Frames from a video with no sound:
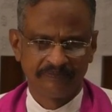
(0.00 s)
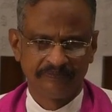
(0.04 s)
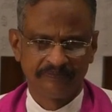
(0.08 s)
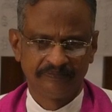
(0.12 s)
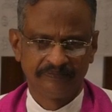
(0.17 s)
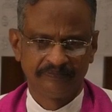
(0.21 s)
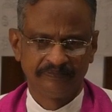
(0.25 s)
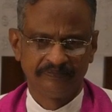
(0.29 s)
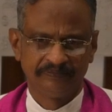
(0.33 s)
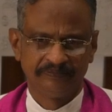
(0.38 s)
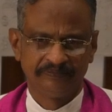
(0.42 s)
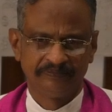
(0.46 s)

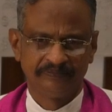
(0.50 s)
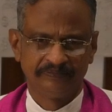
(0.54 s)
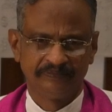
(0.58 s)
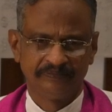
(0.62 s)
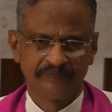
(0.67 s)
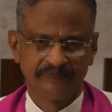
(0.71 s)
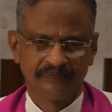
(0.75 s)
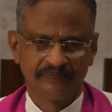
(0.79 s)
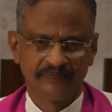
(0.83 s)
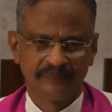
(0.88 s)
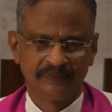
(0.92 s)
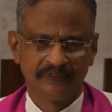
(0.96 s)

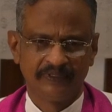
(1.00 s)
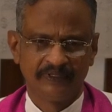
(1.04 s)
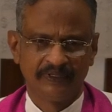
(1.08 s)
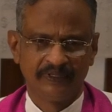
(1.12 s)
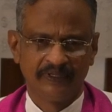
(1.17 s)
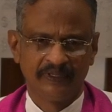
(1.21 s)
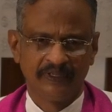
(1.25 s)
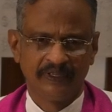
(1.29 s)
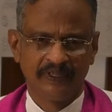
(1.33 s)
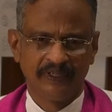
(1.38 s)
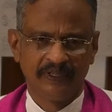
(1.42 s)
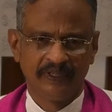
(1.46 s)

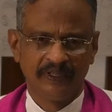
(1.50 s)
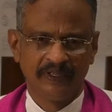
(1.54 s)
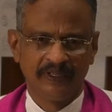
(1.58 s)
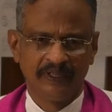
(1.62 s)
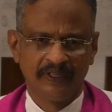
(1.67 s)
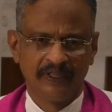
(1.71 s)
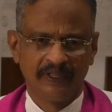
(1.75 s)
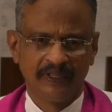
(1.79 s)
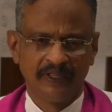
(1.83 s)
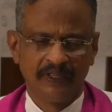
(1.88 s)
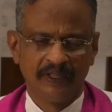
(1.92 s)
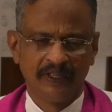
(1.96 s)

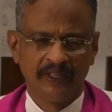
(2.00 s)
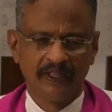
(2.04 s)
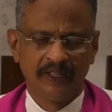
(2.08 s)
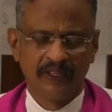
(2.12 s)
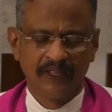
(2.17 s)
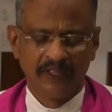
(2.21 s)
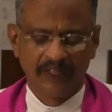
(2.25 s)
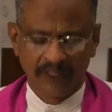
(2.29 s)
Nobody speaks.